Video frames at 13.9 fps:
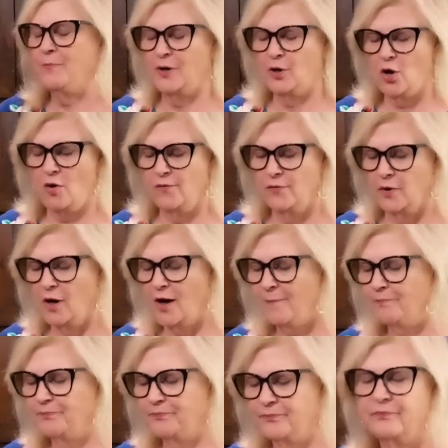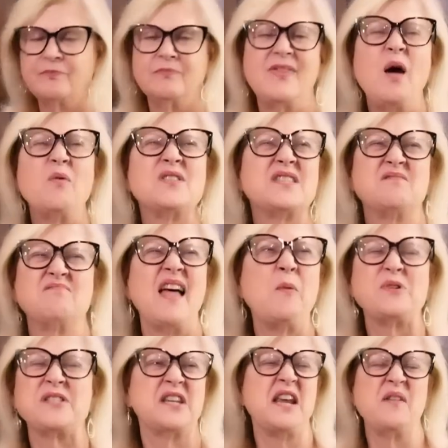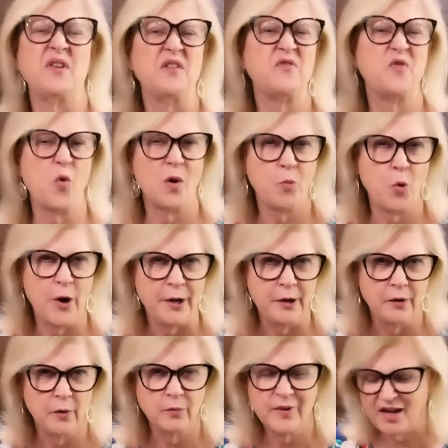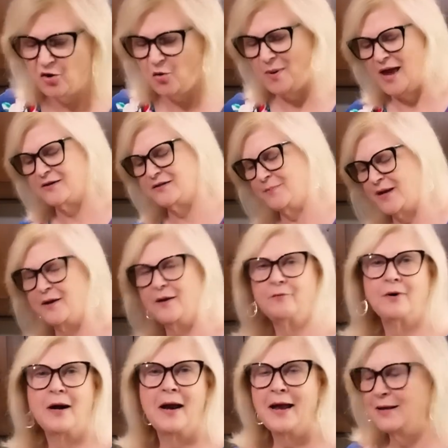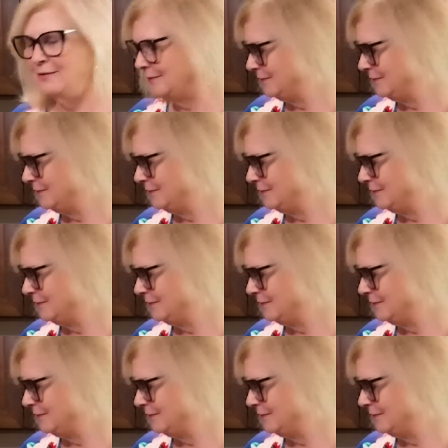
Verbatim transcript: up and go, oh, that was that wasn't even a 4.0. We can go back to bed, right?